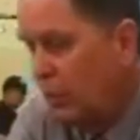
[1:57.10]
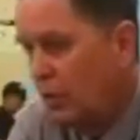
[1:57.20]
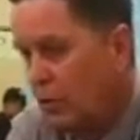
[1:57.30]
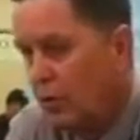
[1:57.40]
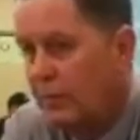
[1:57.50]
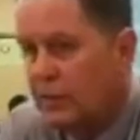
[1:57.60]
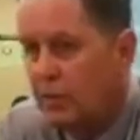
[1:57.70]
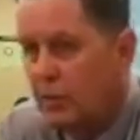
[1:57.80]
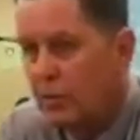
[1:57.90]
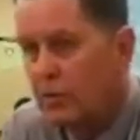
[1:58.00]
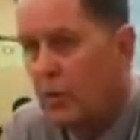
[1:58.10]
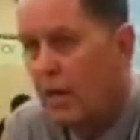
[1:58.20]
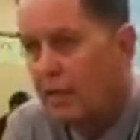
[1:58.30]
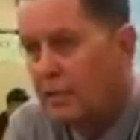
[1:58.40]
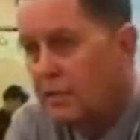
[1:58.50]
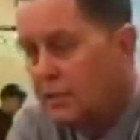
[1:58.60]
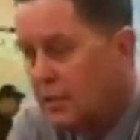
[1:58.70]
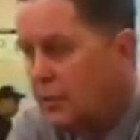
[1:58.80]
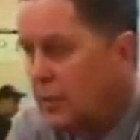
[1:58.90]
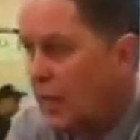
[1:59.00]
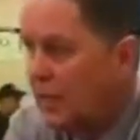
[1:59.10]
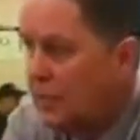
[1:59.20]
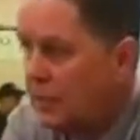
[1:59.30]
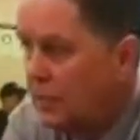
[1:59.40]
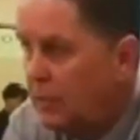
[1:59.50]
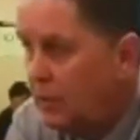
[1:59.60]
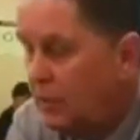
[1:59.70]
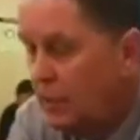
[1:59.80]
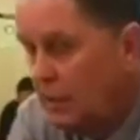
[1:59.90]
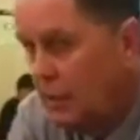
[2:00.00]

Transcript: we don't know if it's going to work twice. So we got to continue to